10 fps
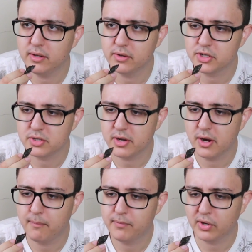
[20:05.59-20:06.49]
They're just
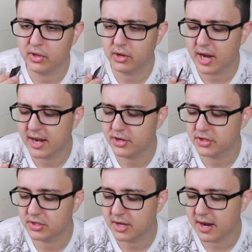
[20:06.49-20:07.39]
they're kind of
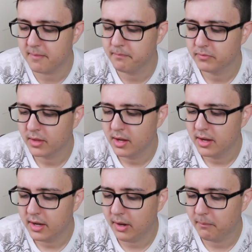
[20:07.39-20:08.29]
just
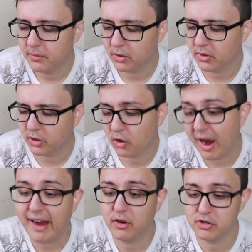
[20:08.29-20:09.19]
they're
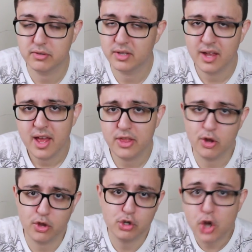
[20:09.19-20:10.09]
crackers.
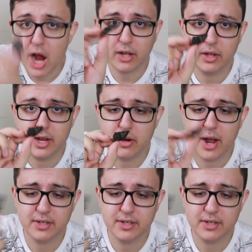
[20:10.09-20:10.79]
They're chocolate.